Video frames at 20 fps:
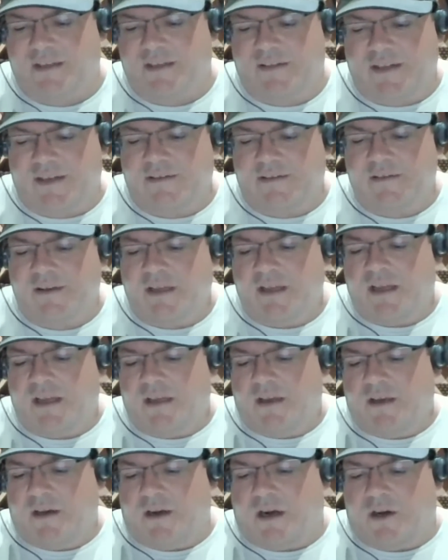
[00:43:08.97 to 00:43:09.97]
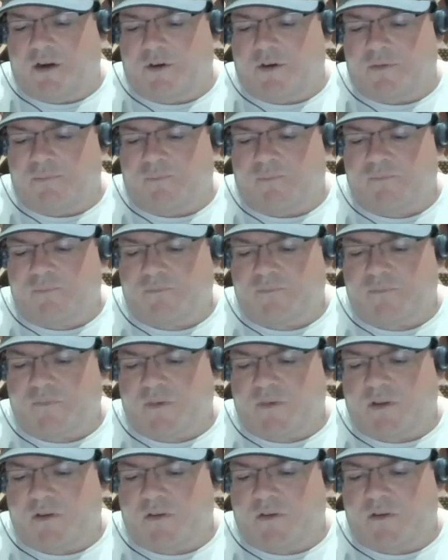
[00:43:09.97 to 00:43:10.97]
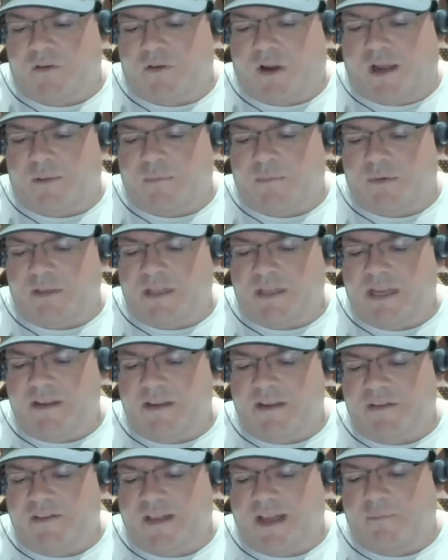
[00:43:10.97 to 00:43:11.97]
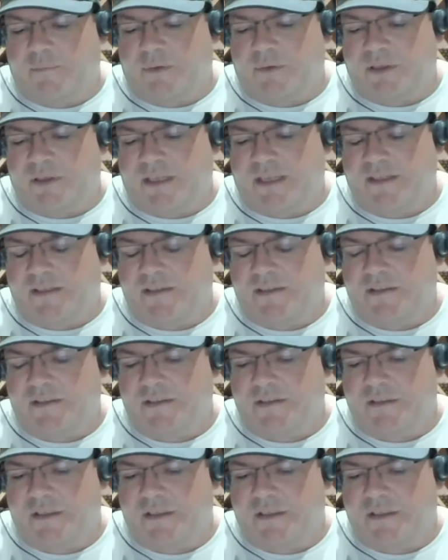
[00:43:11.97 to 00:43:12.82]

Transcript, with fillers: And then um, I believe that that blend